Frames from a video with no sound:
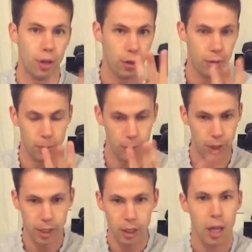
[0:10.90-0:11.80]

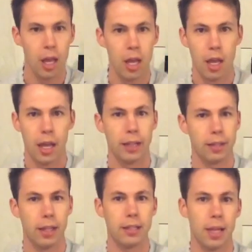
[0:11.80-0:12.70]
3. In
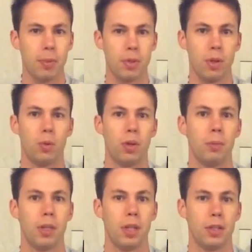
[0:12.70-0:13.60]
today's episode, we're going
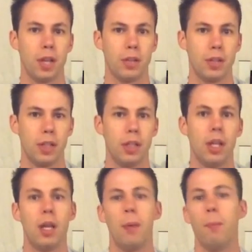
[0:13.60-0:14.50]
to be discussing
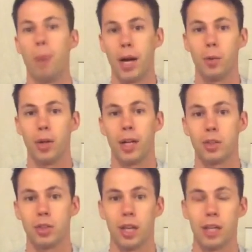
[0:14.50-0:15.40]
bodyweight
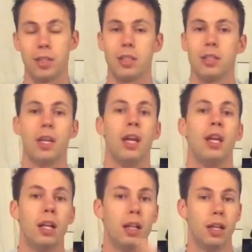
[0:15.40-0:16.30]
exercises,
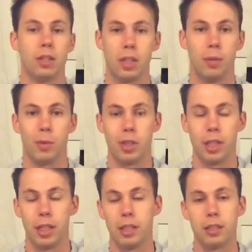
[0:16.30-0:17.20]
lunchtime
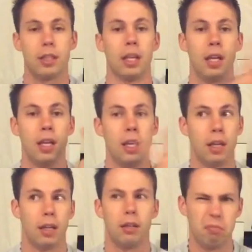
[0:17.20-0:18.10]
routines,
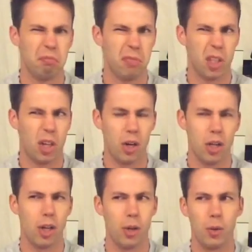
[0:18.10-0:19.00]

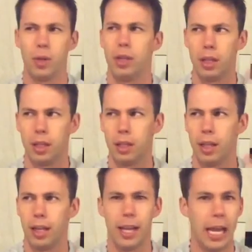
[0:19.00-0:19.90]
cardio,
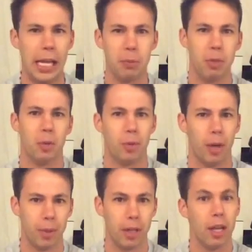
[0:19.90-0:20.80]
and meal
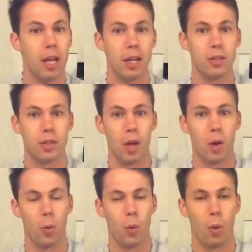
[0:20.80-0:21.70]
prepping.
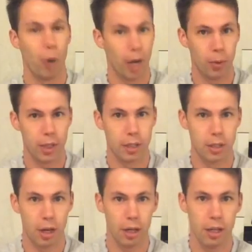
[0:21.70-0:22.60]
So why don't we get
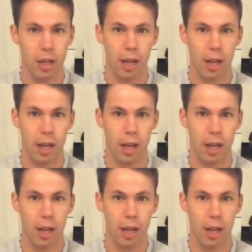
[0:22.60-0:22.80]
started?